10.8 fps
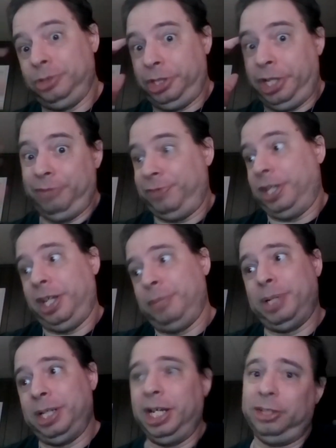But you can't find
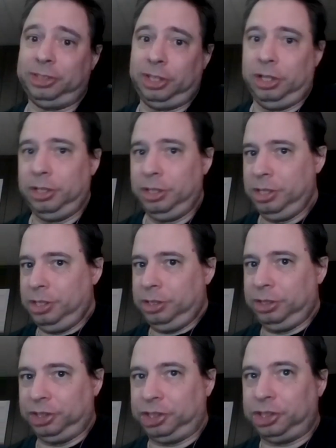anybody else to,
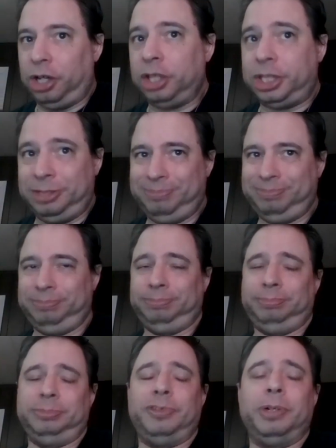to suck.
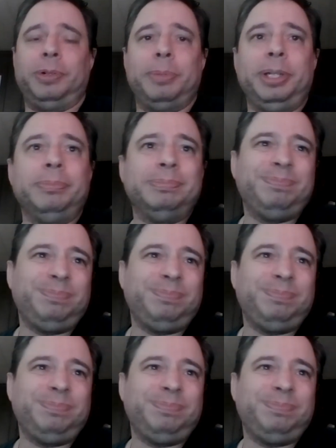You know what I mean?